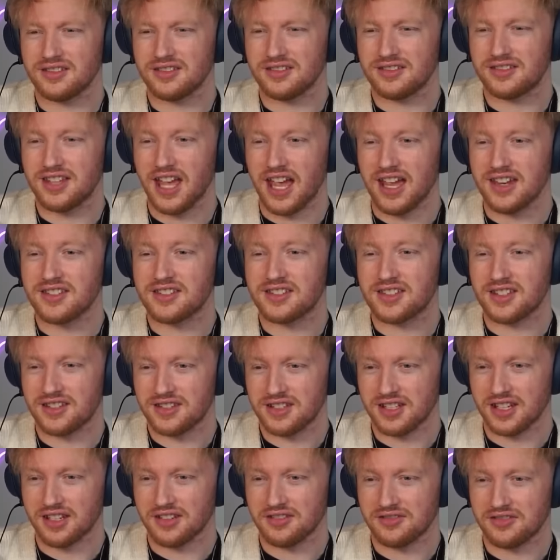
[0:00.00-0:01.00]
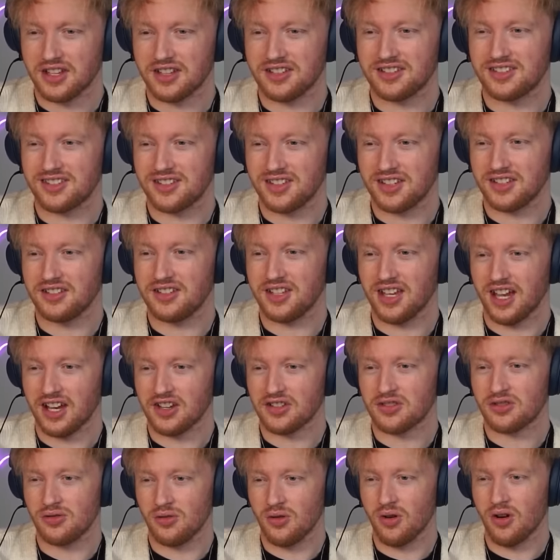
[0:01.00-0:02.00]
Density. Yes,
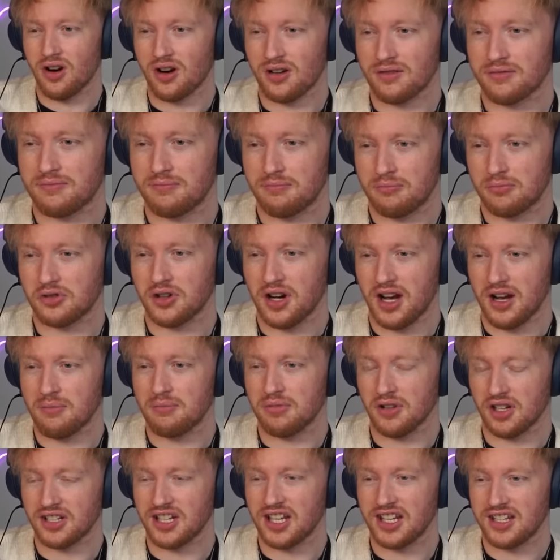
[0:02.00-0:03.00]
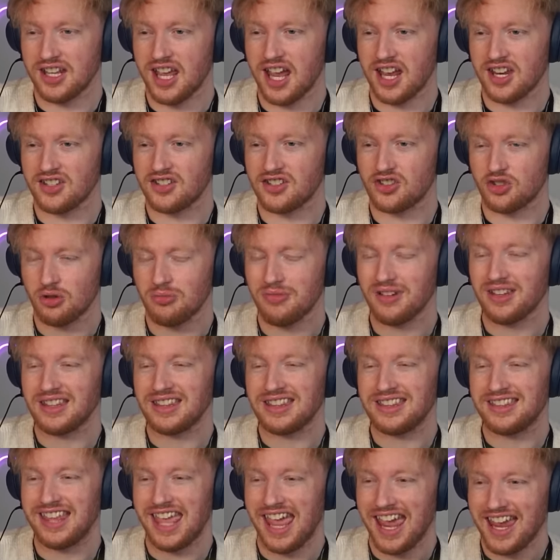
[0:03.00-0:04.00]
you are pretty bloody dense. You mean
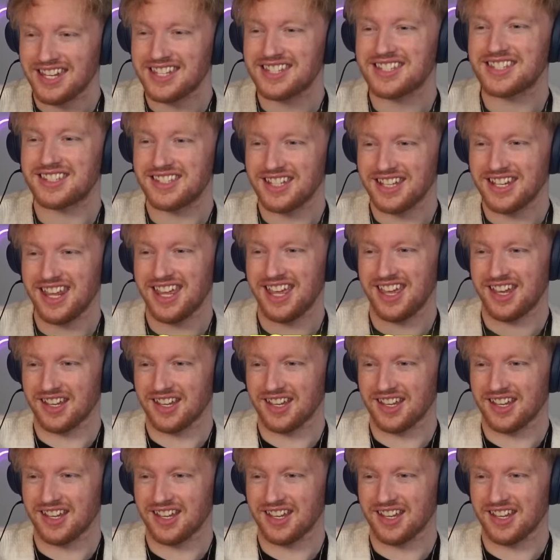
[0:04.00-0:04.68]
destiny.